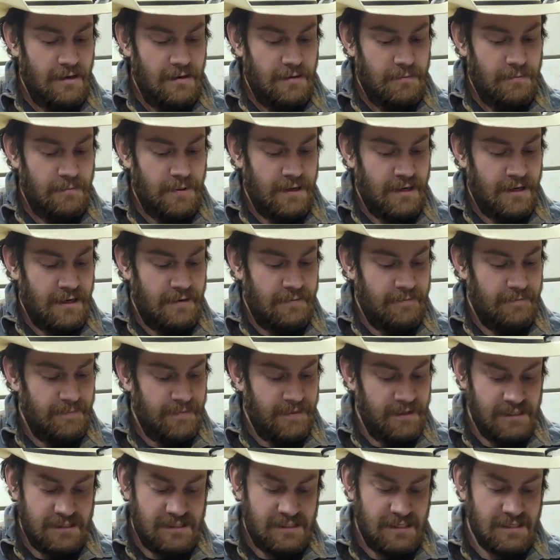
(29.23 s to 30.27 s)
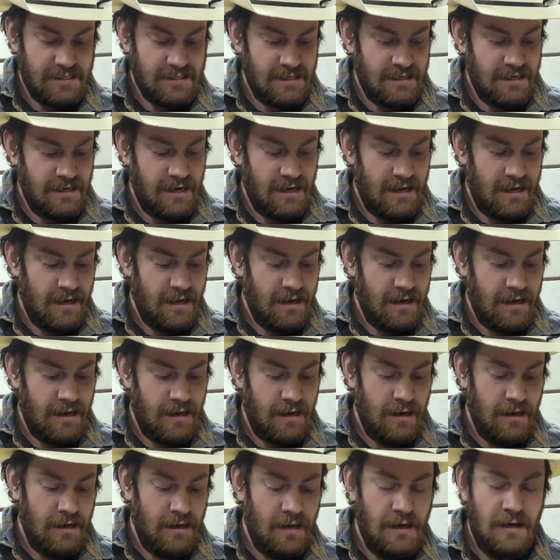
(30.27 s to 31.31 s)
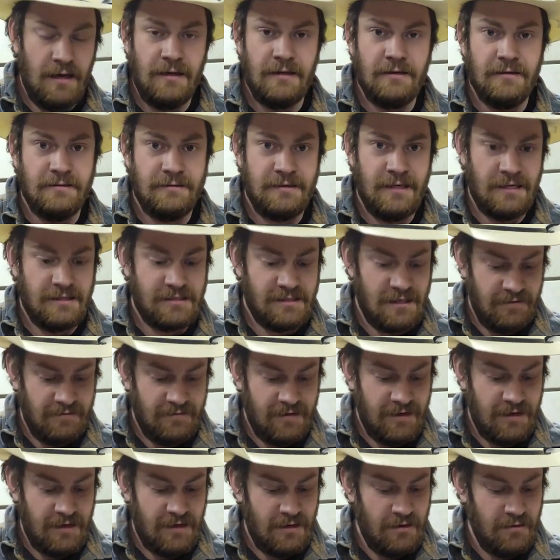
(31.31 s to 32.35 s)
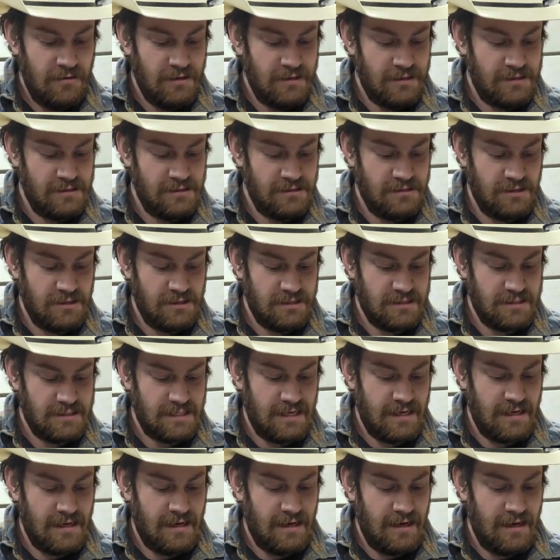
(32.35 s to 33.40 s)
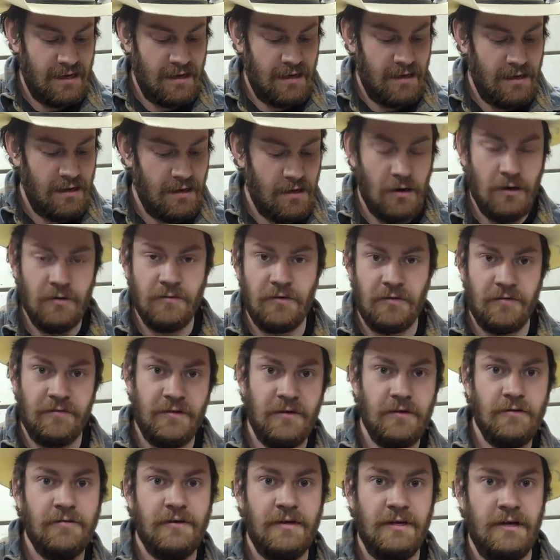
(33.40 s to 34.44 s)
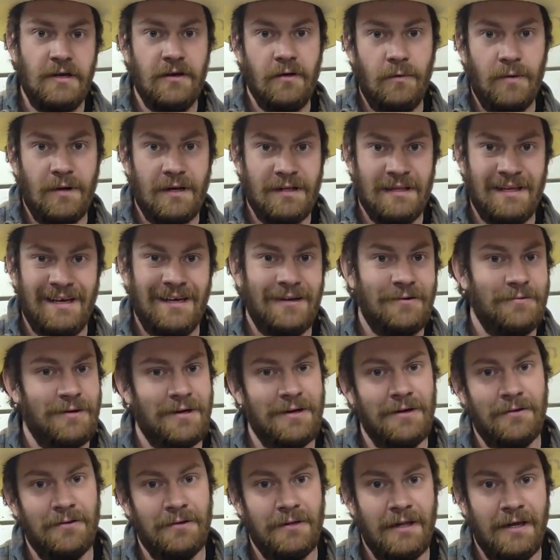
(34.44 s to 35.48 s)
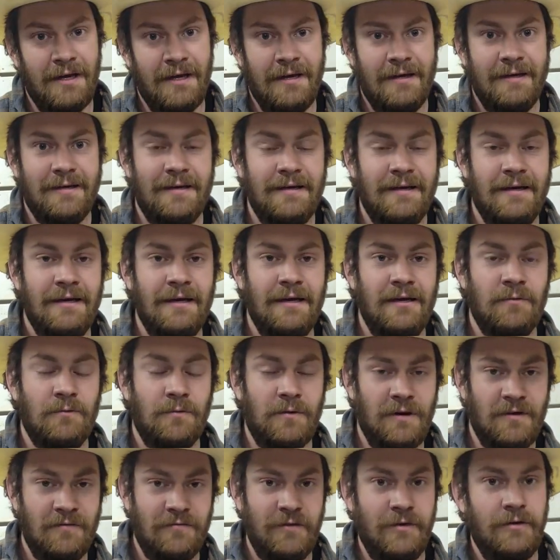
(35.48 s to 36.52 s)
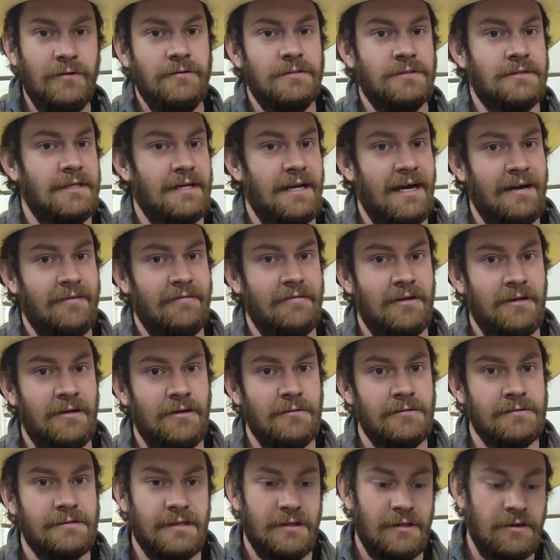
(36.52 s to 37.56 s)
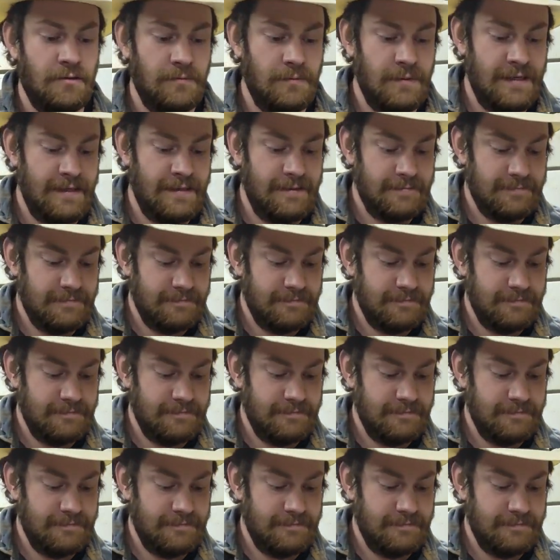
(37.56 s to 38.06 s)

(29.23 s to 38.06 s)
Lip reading: But this isn't a testing video. This is just a overview video, what I like, what I don't like, and what I've used and haven't used a little bit.